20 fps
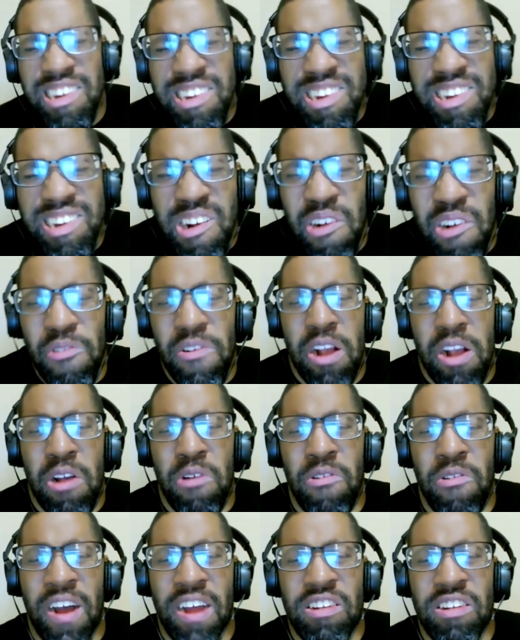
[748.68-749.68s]
just a quick
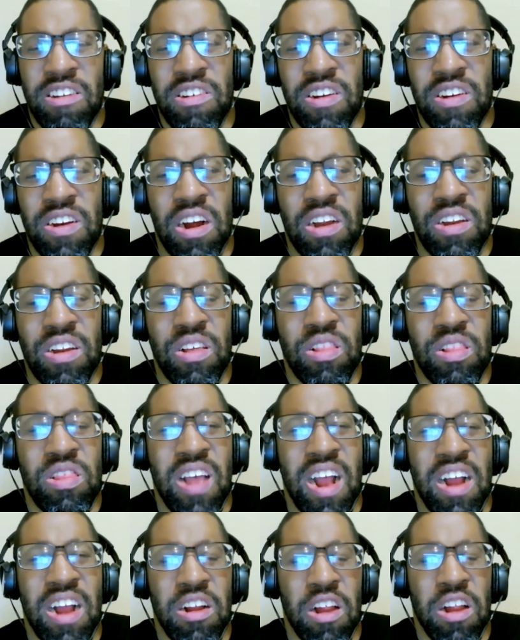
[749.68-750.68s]
question on
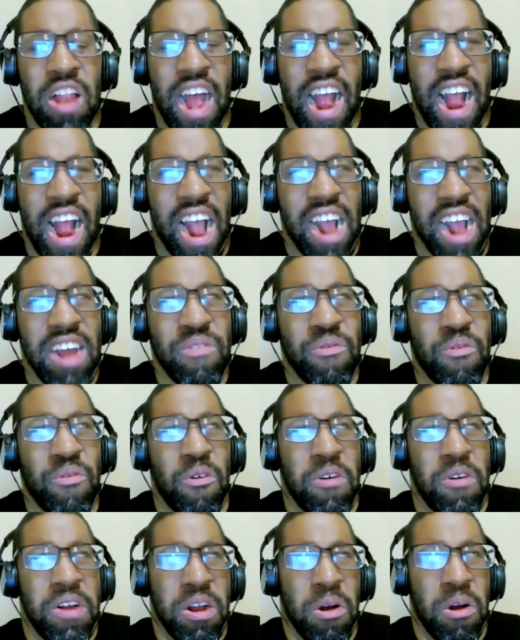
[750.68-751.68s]
Nathaniel Hackett
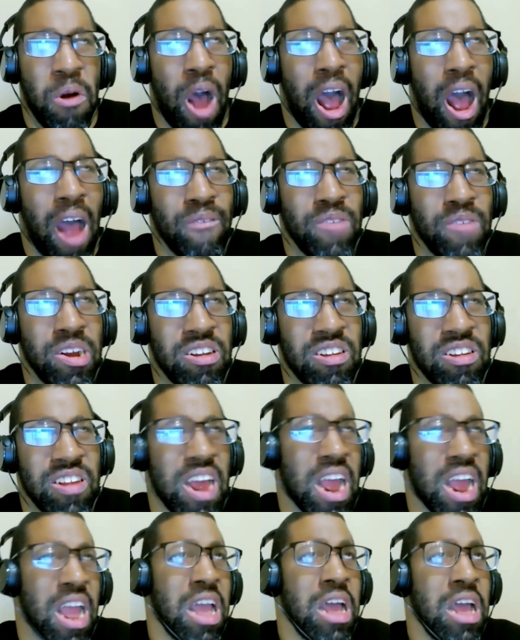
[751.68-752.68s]
for you.
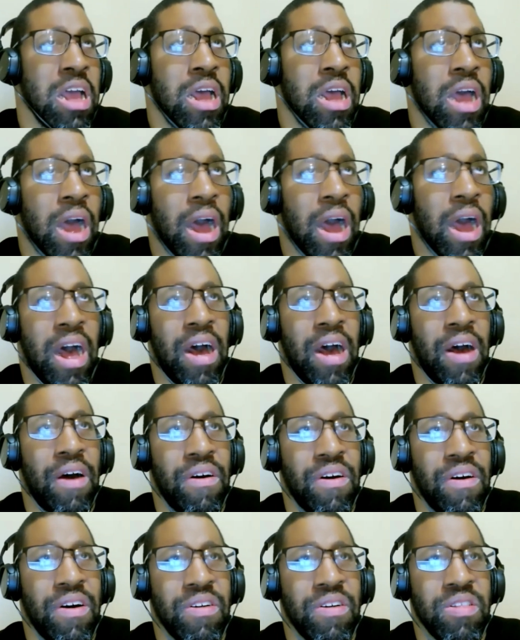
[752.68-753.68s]
Obviously,
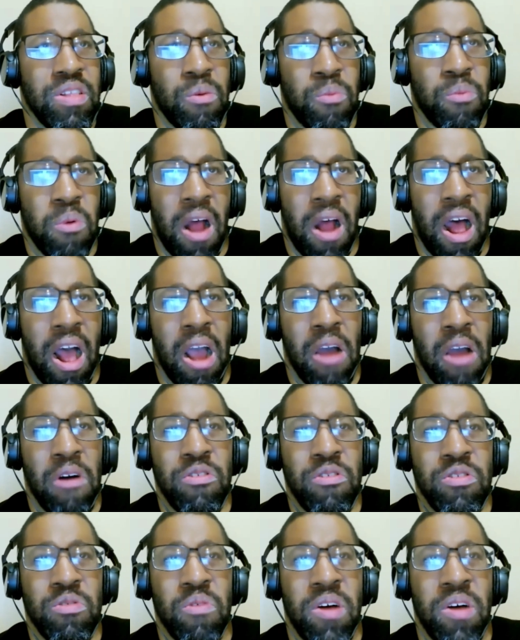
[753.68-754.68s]
the
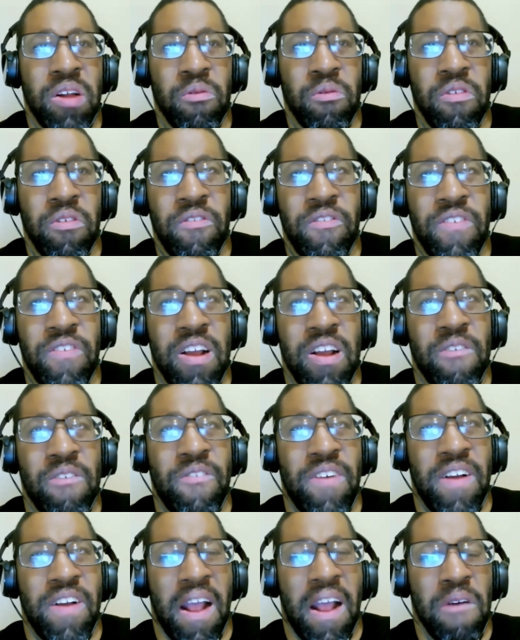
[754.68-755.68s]
Broncos went with Vic
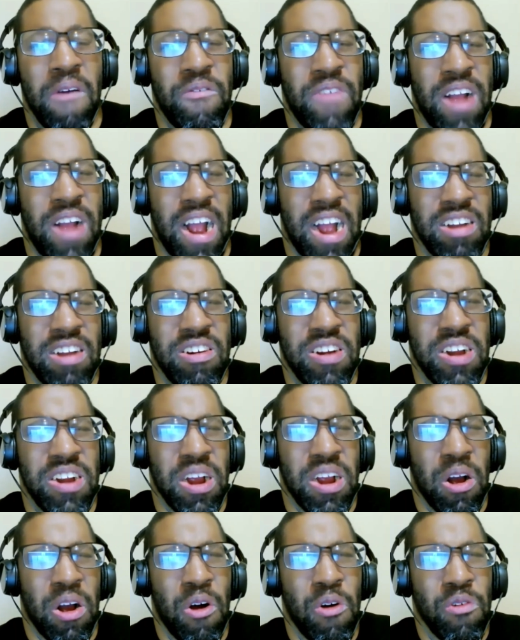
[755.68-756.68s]

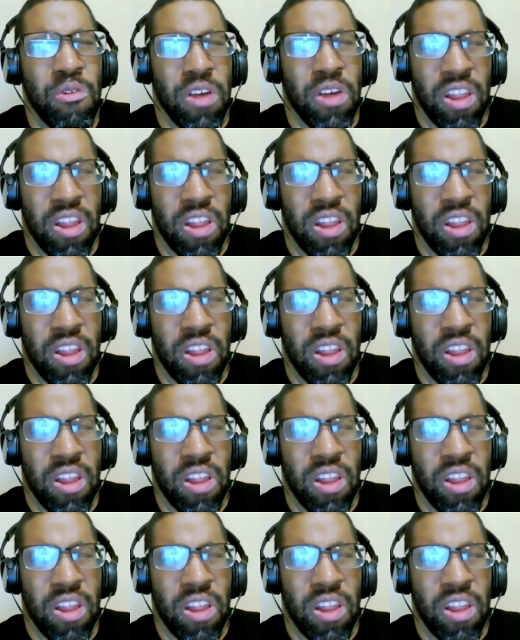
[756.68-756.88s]
Fangio,